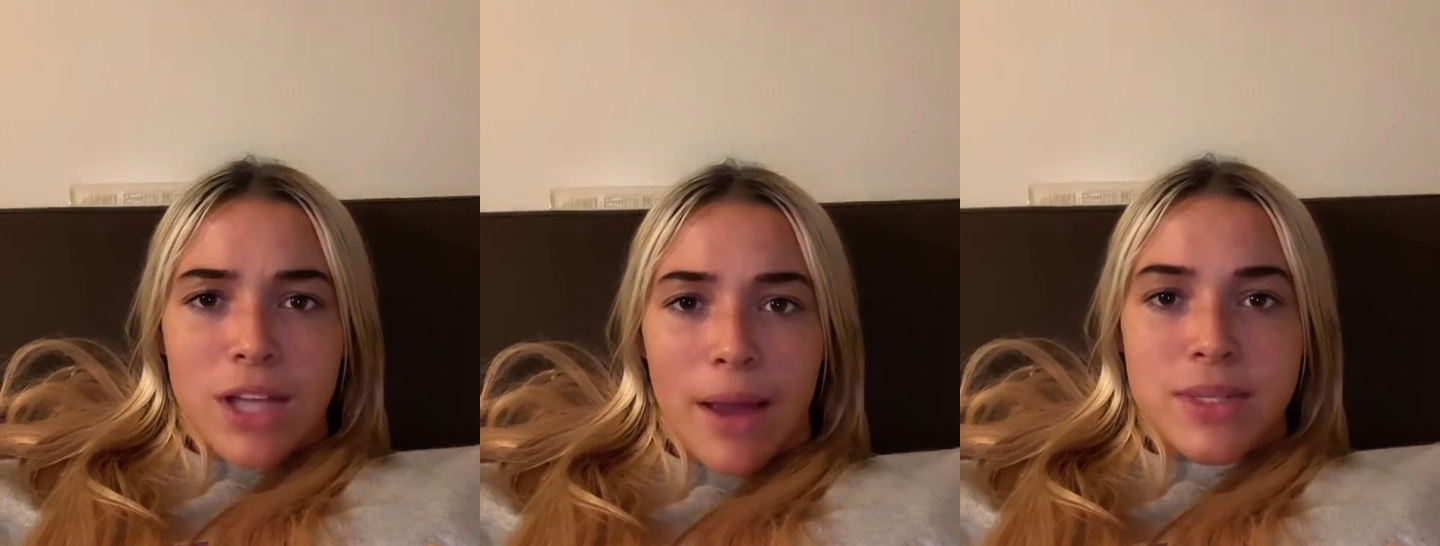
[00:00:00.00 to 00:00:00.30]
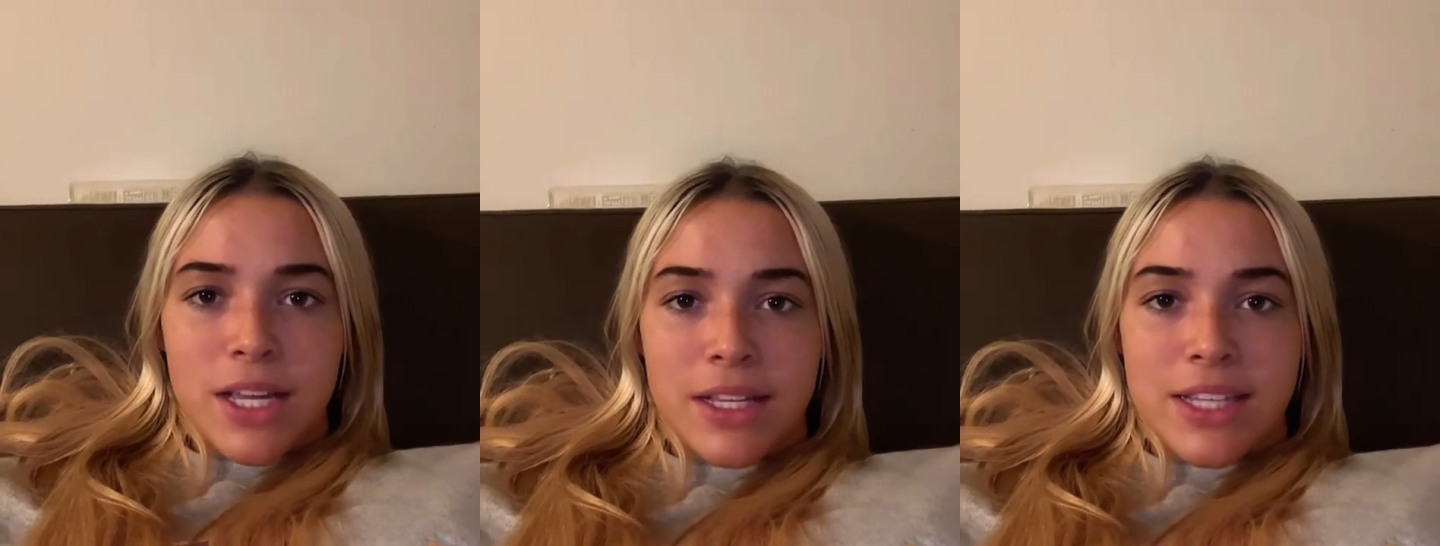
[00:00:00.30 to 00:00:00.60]
what
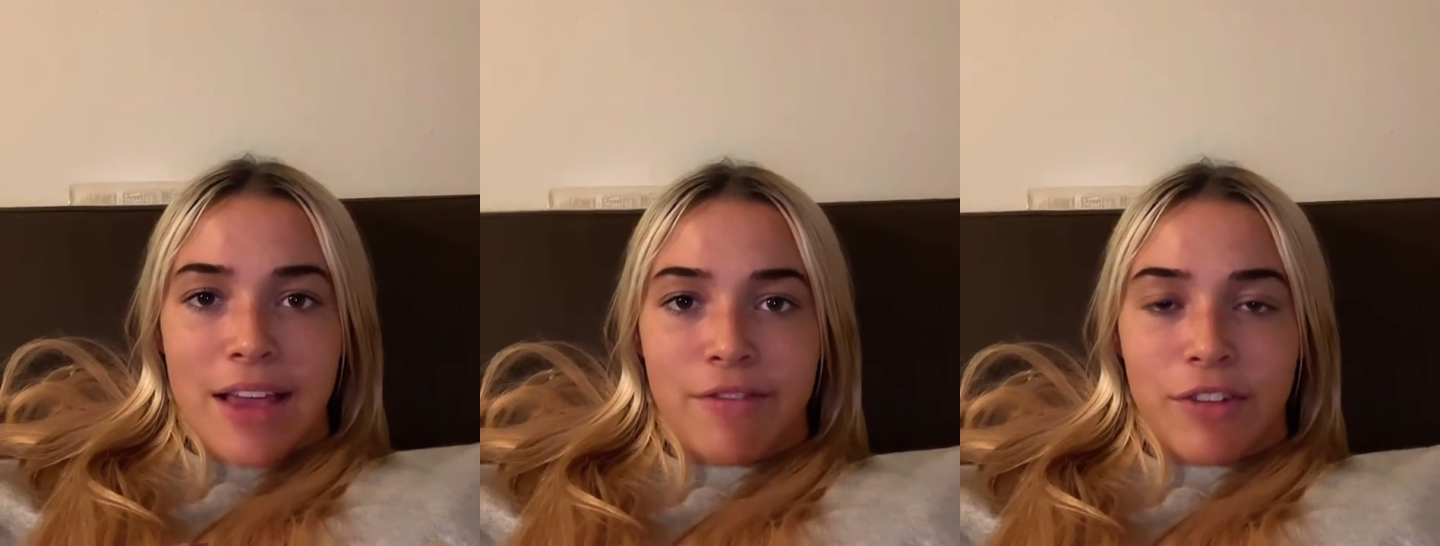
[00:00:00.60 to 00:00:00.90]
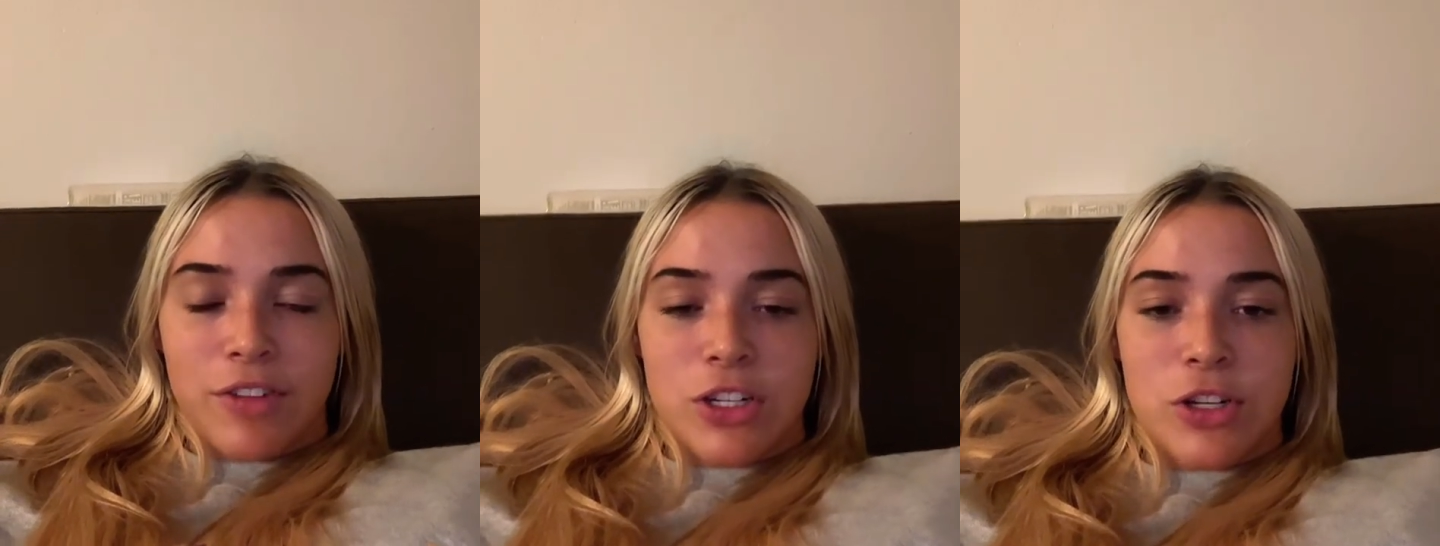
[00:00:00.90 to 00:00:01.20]
time is it? It's
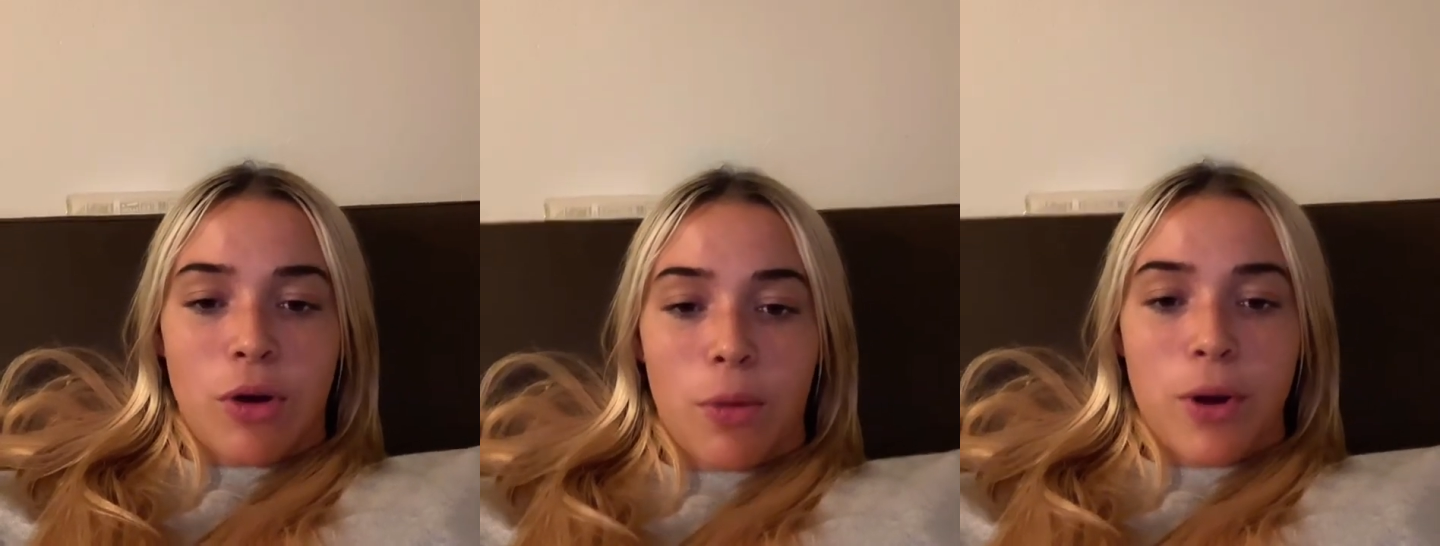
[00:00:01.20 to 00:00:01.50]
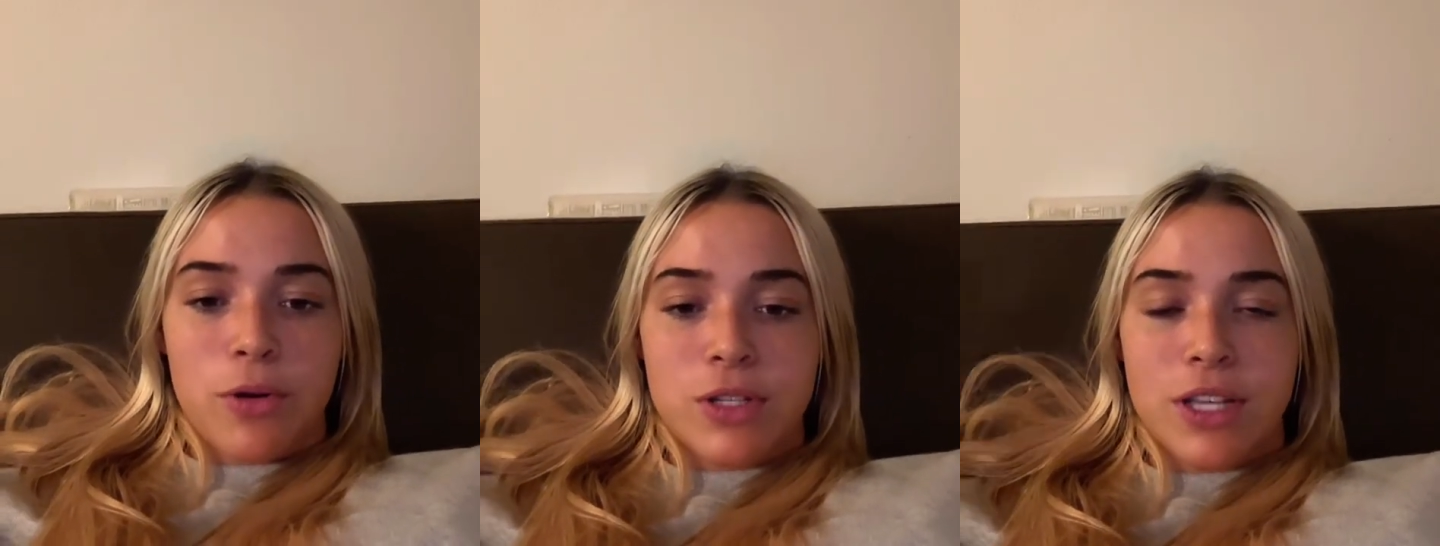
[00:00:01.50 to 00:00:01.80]
8.52. I'll
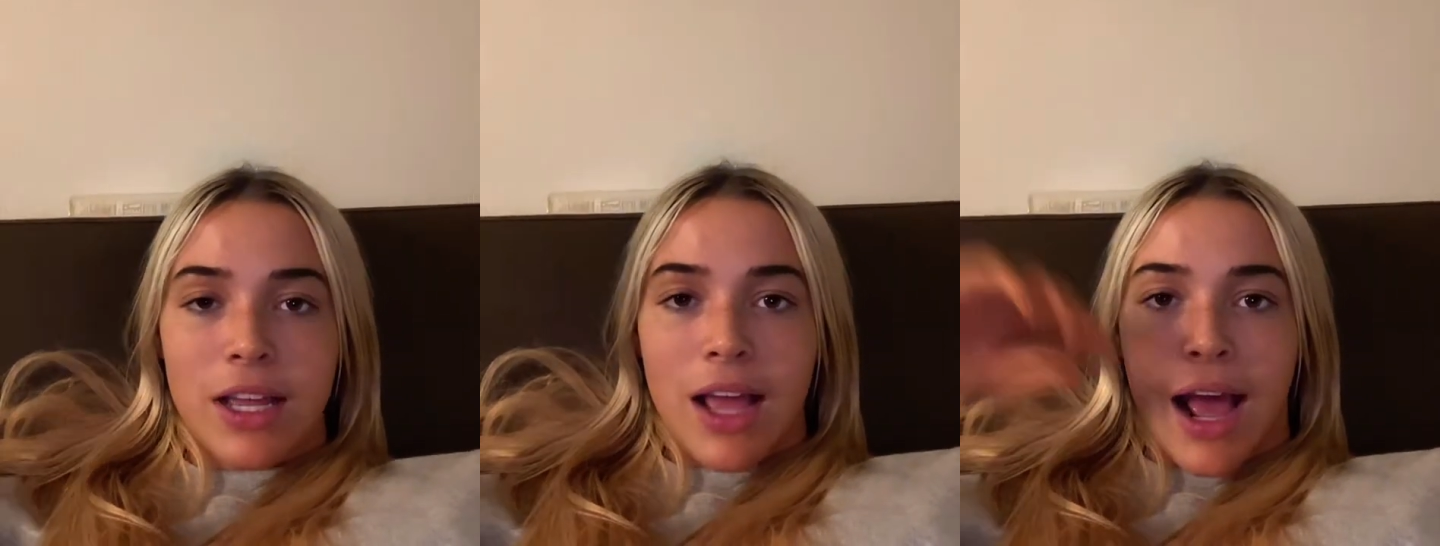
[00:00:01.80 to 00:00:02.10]
post